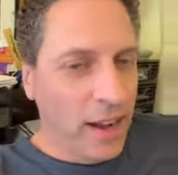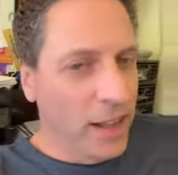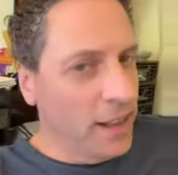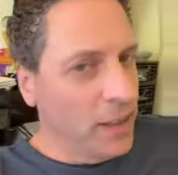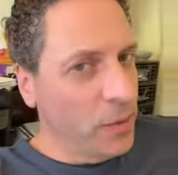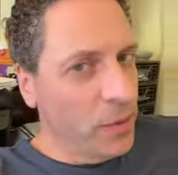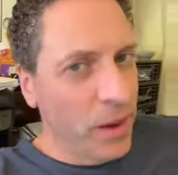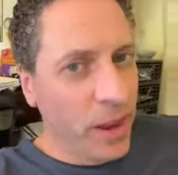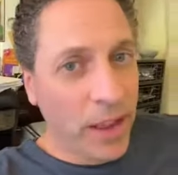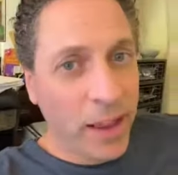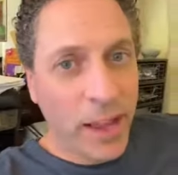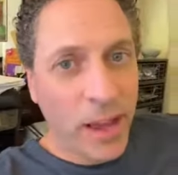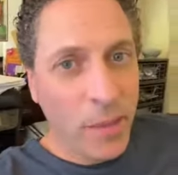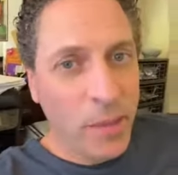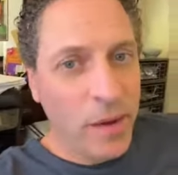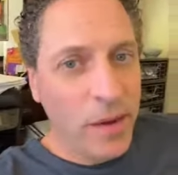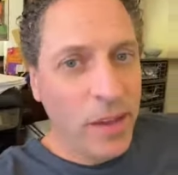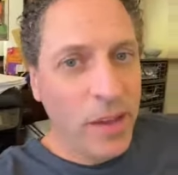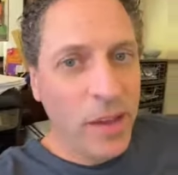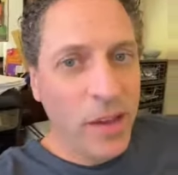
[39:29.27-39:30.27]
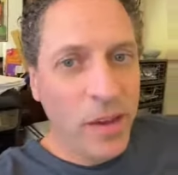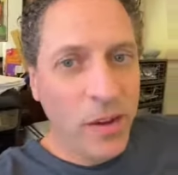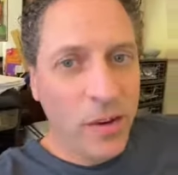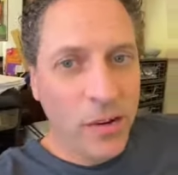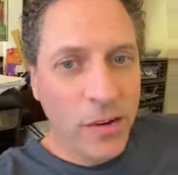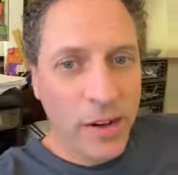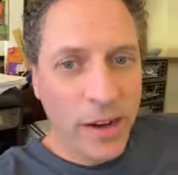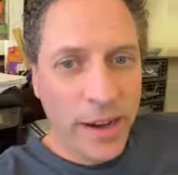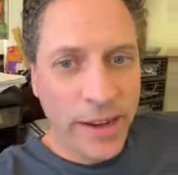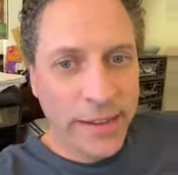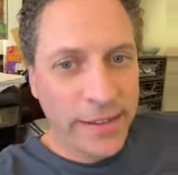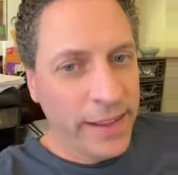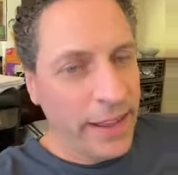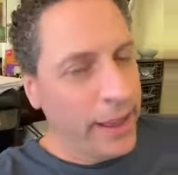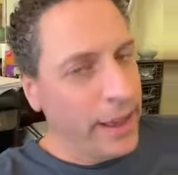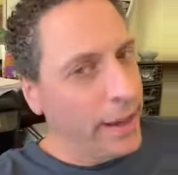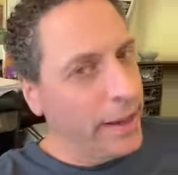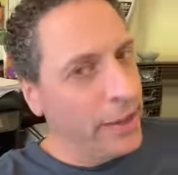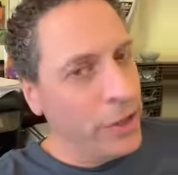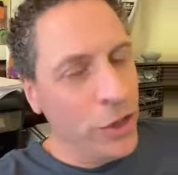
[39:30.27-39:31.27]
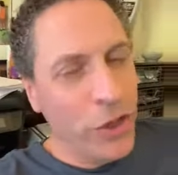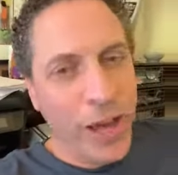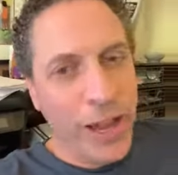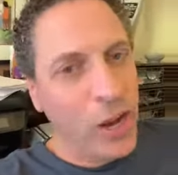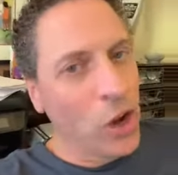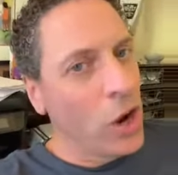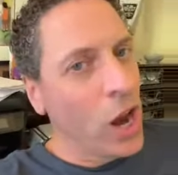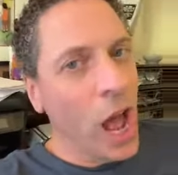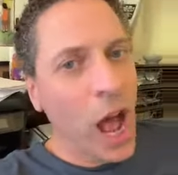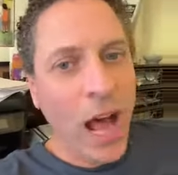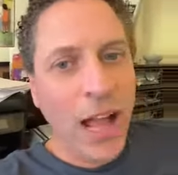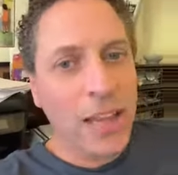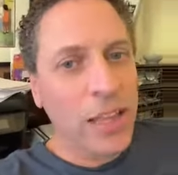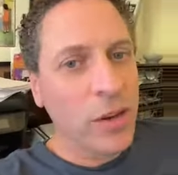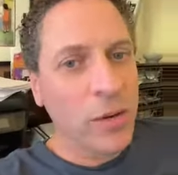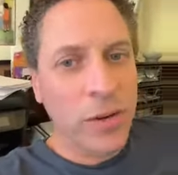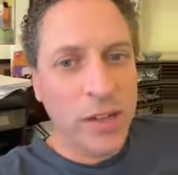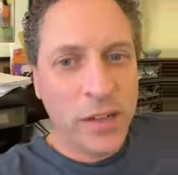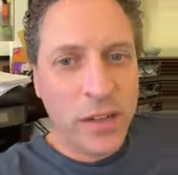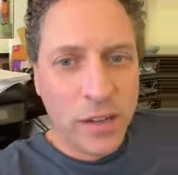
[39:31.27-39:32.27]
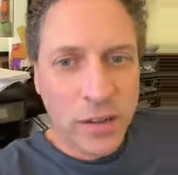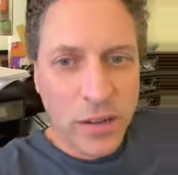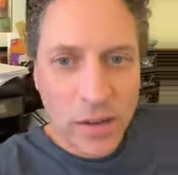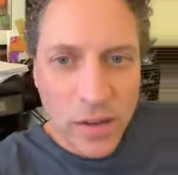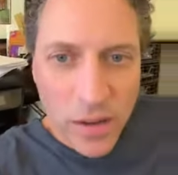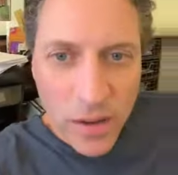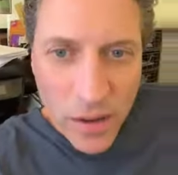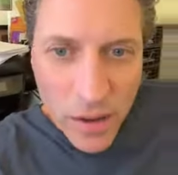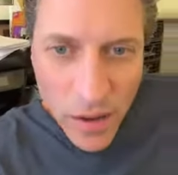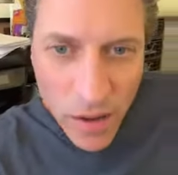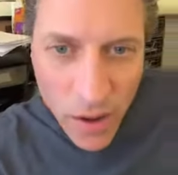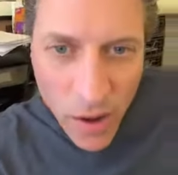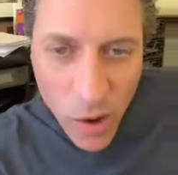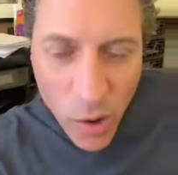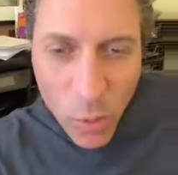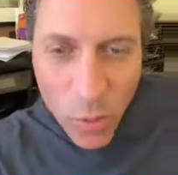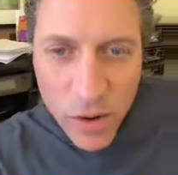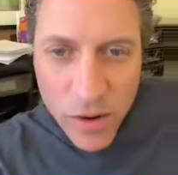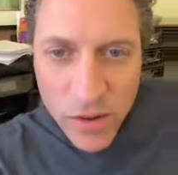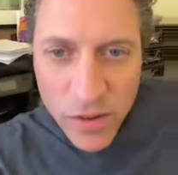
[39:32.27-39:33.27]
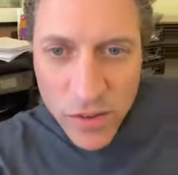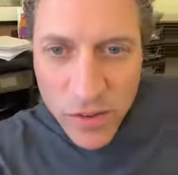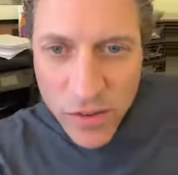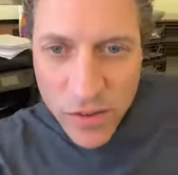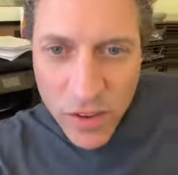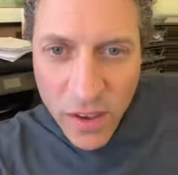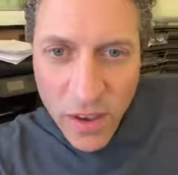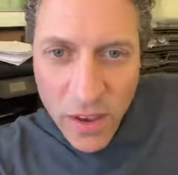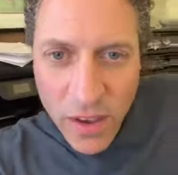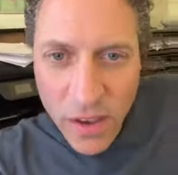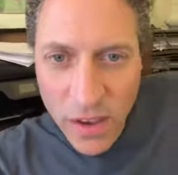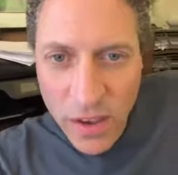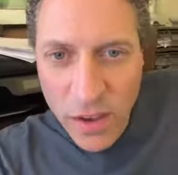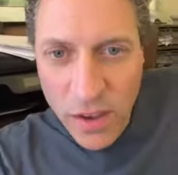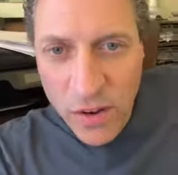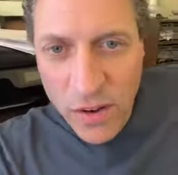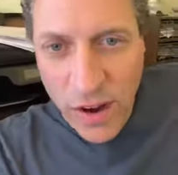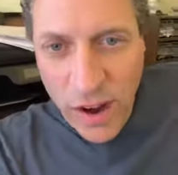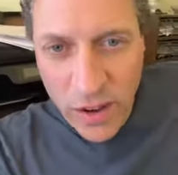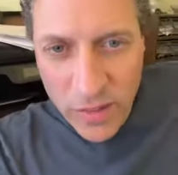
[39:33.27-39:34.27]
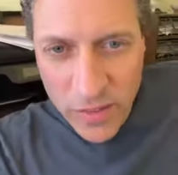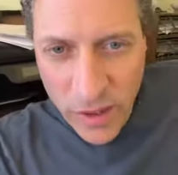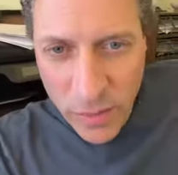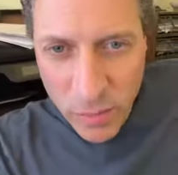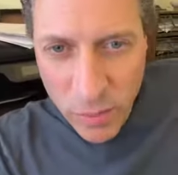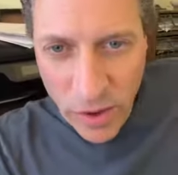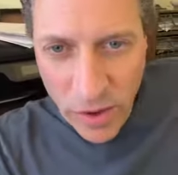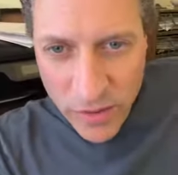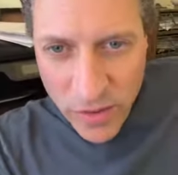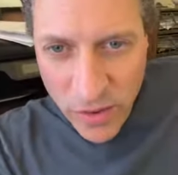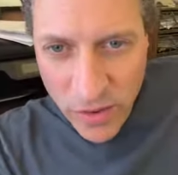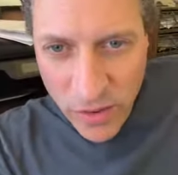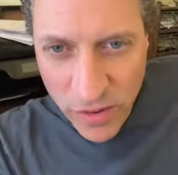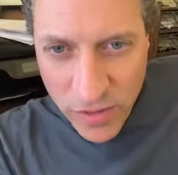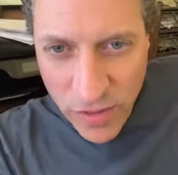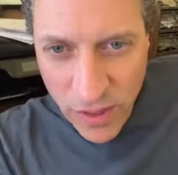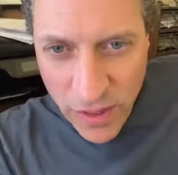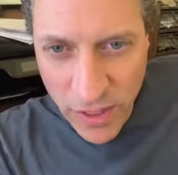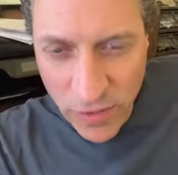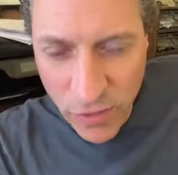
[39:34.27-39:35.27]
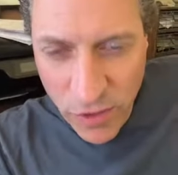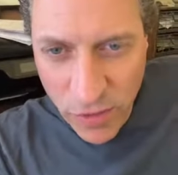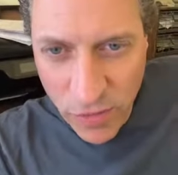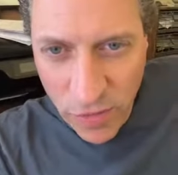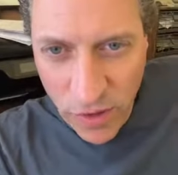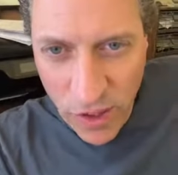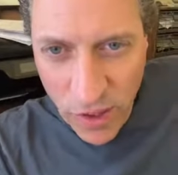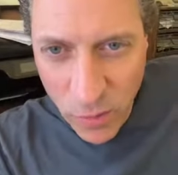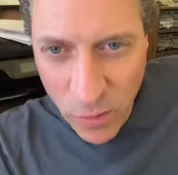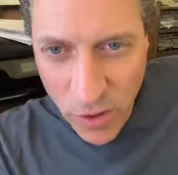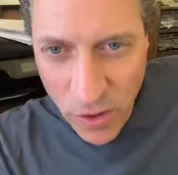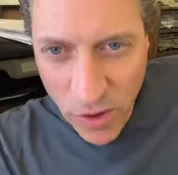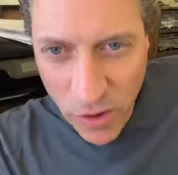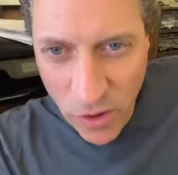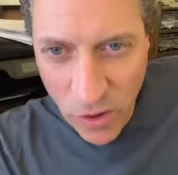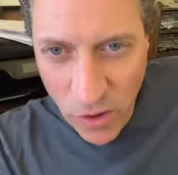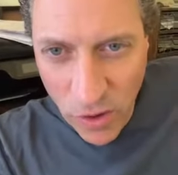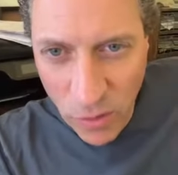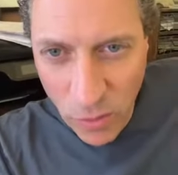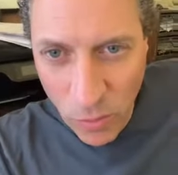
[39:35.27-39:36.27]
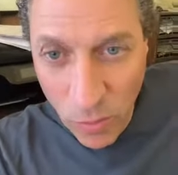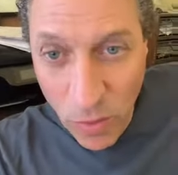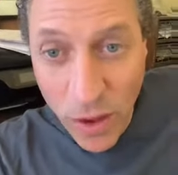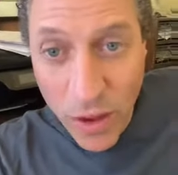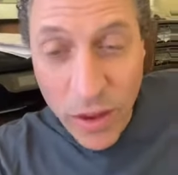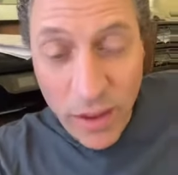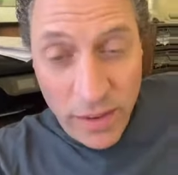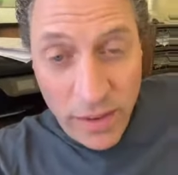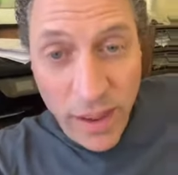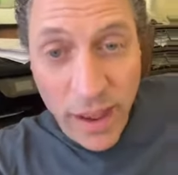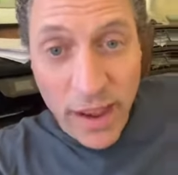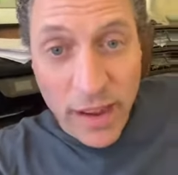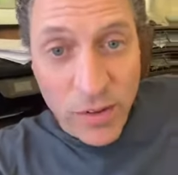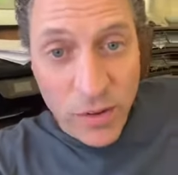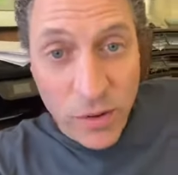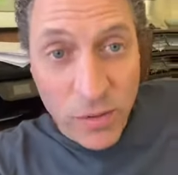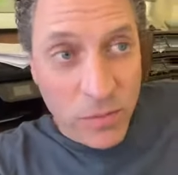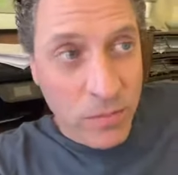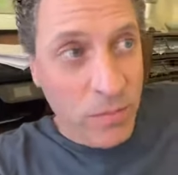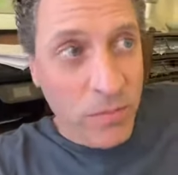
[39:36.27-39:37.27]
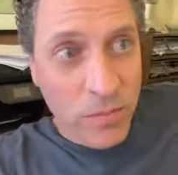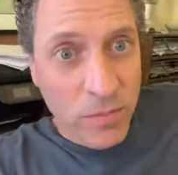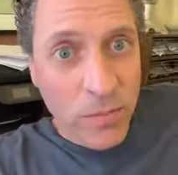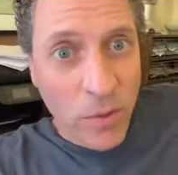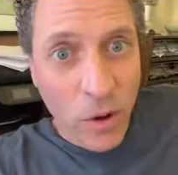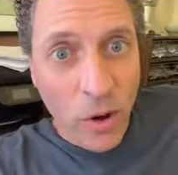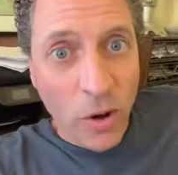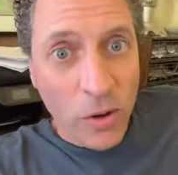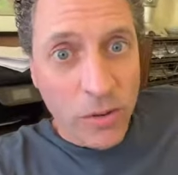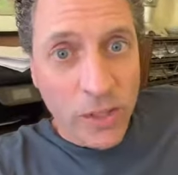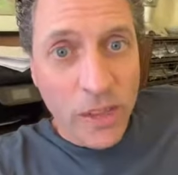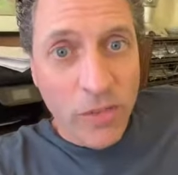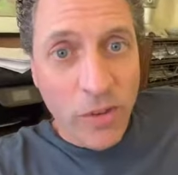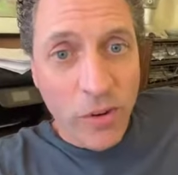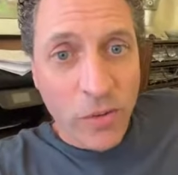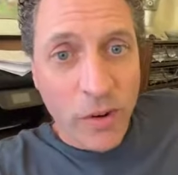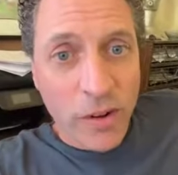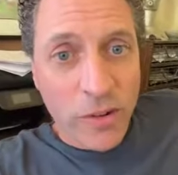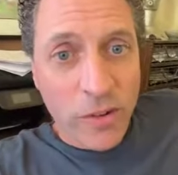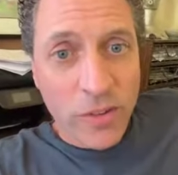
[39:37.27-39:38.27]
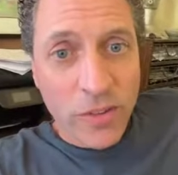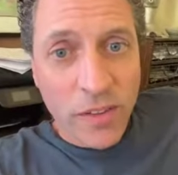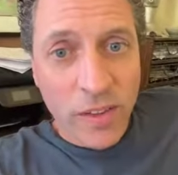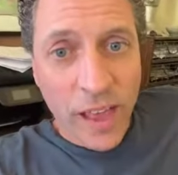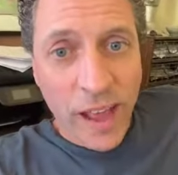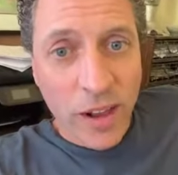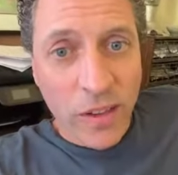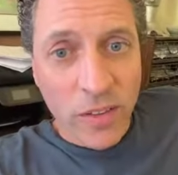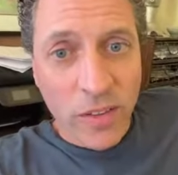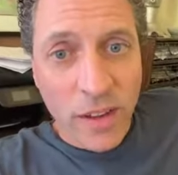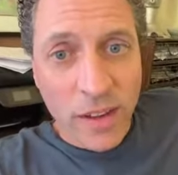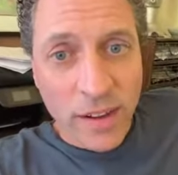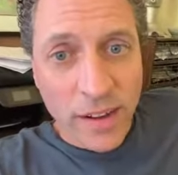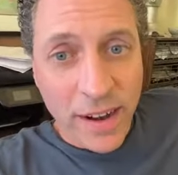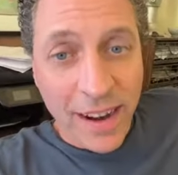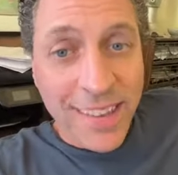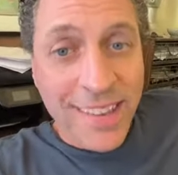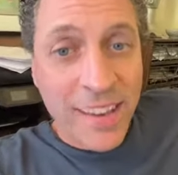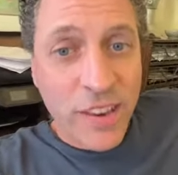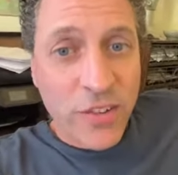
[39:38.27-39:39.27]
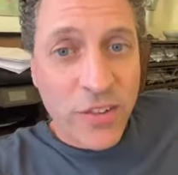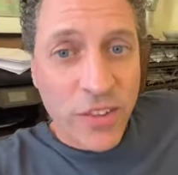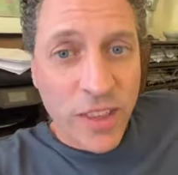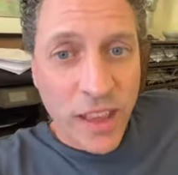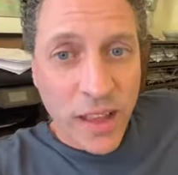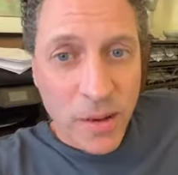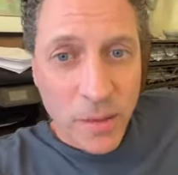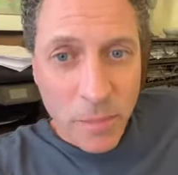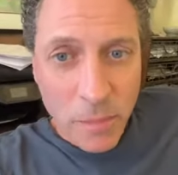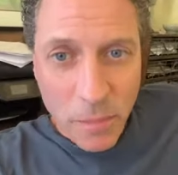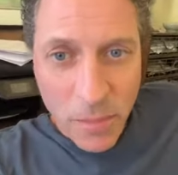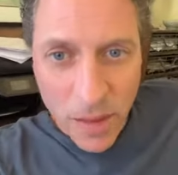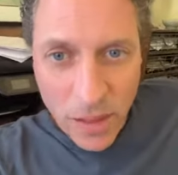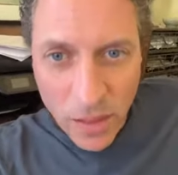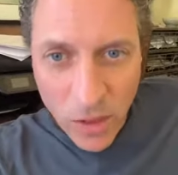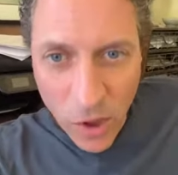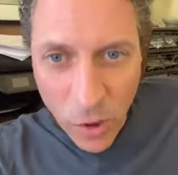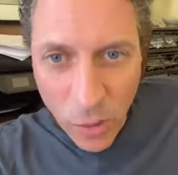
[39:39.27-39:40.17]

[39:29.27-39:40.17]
Hollywood ain't coming to you, hon. You got to go to Hollywood. What does your outline process look like if you follow one at all? Well, yeah, I do. All TV writers outline. And I teach that